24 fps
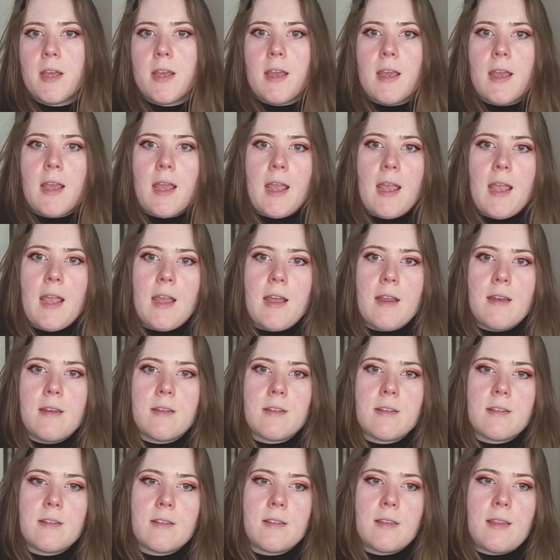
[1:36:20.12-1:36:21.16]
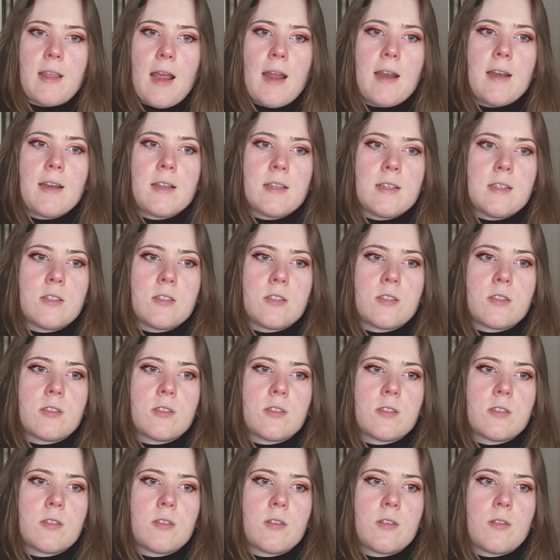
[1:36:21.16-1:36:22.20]
And that is
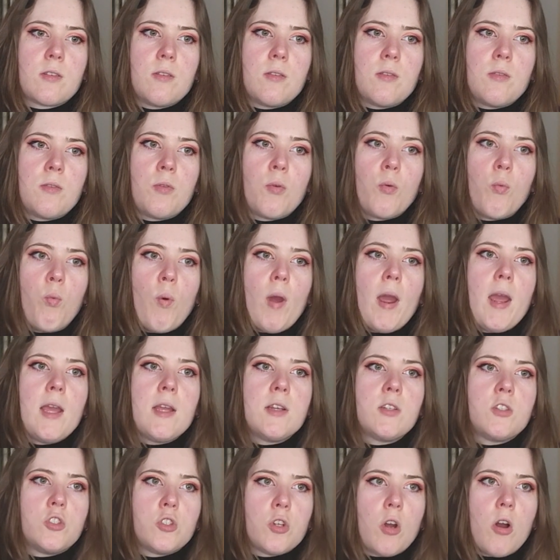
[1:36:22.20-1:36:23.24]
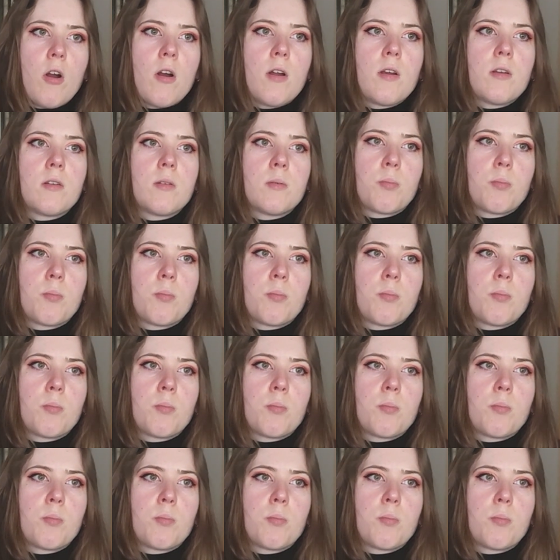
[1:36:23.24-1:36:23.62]
the way John